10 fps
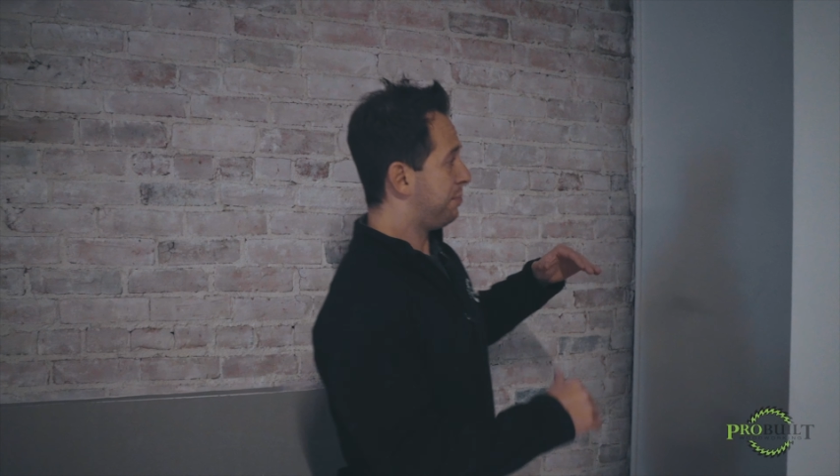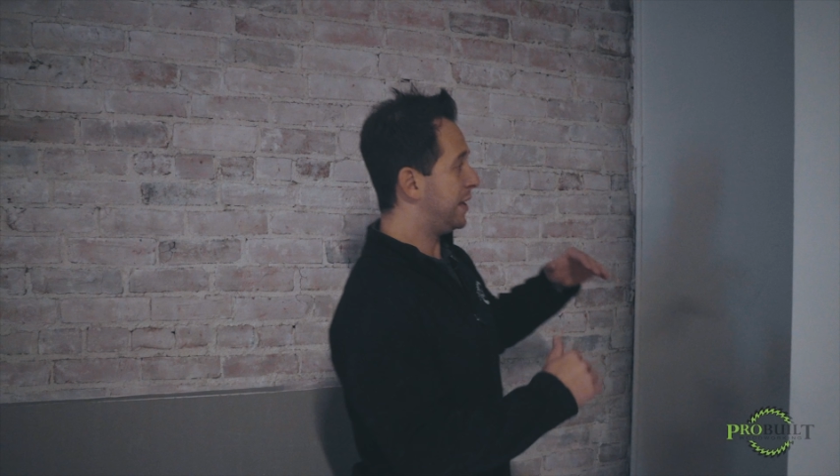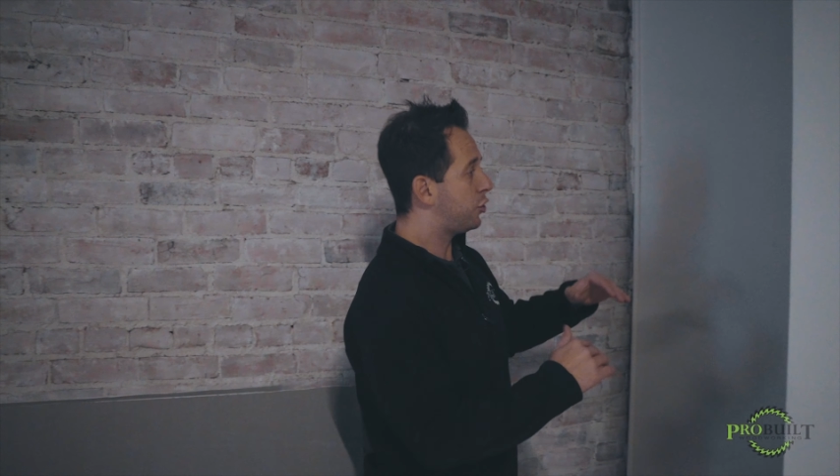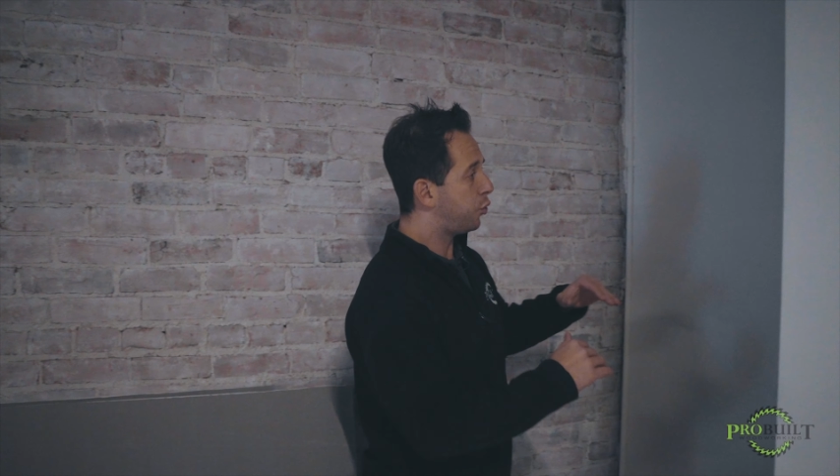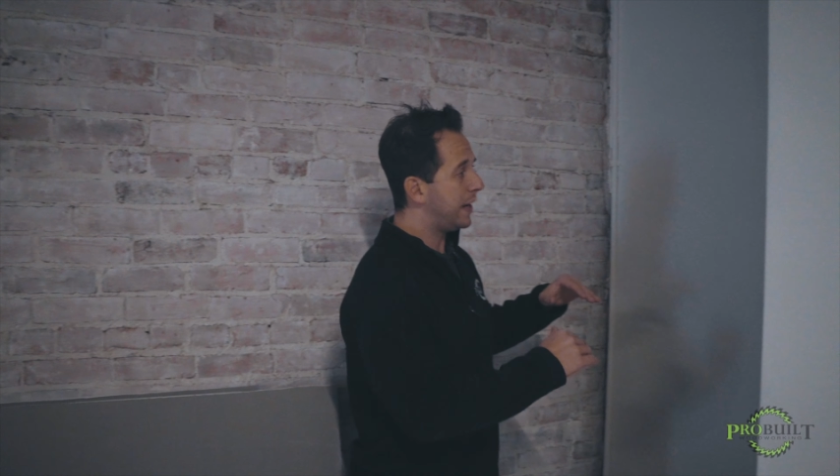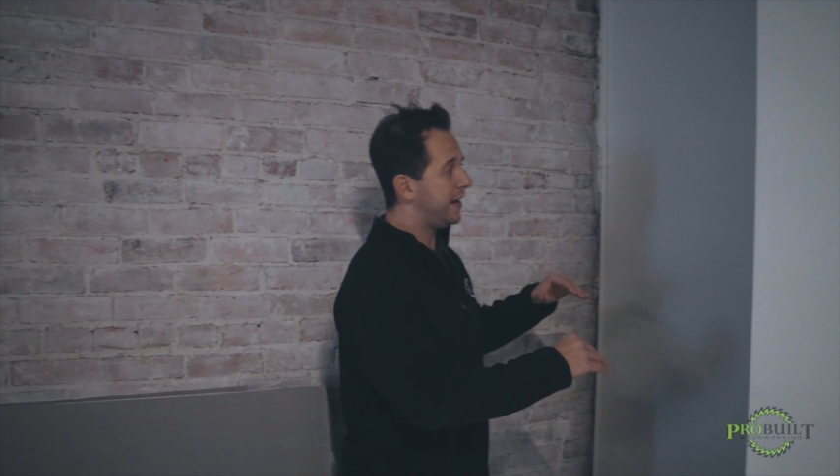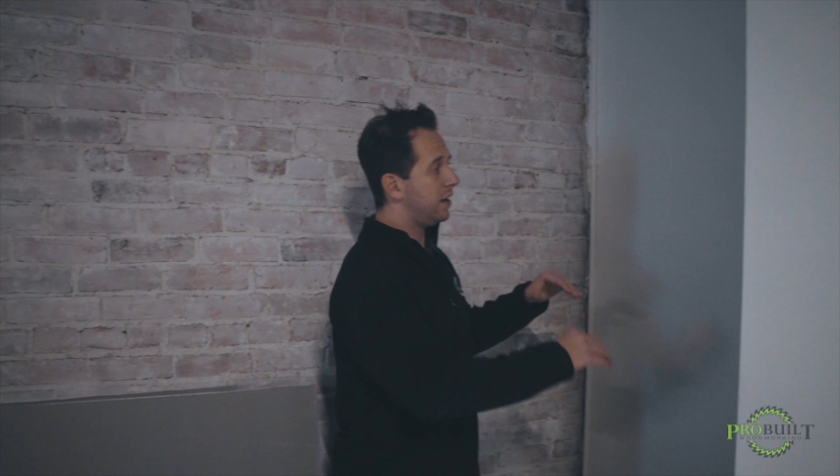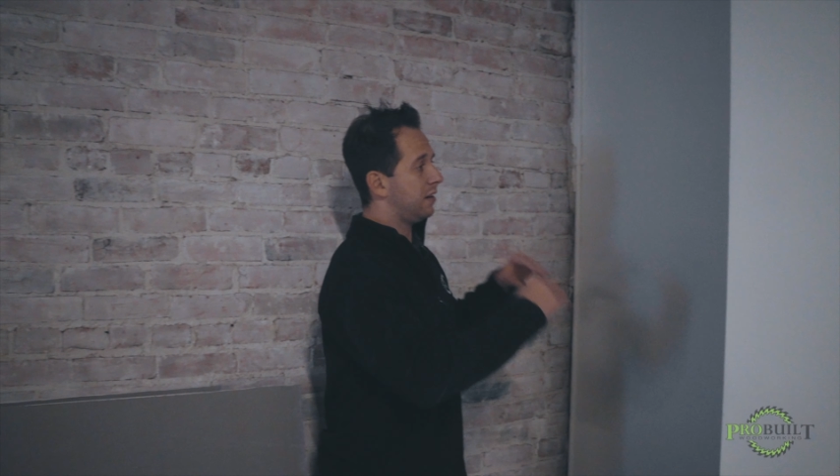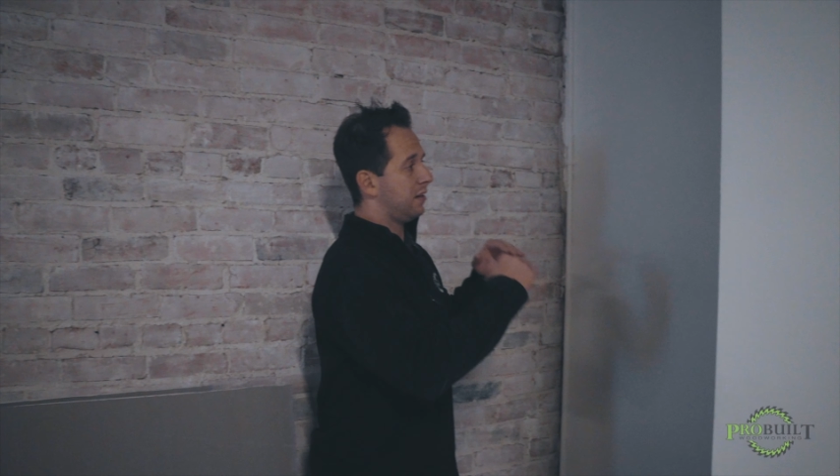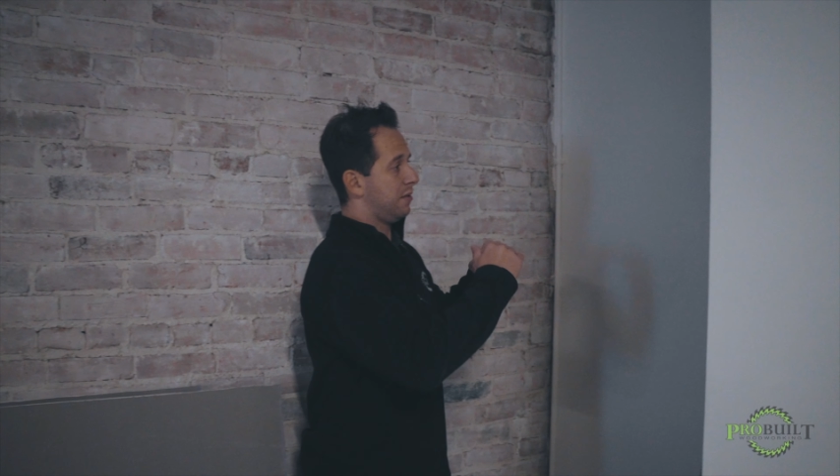
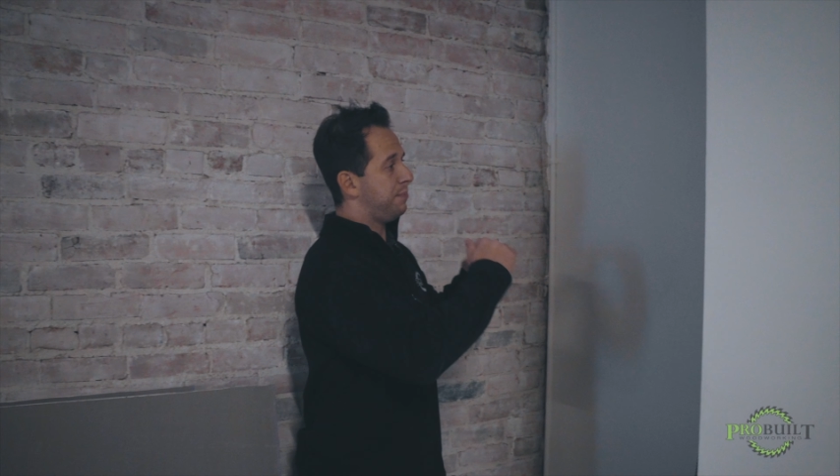Between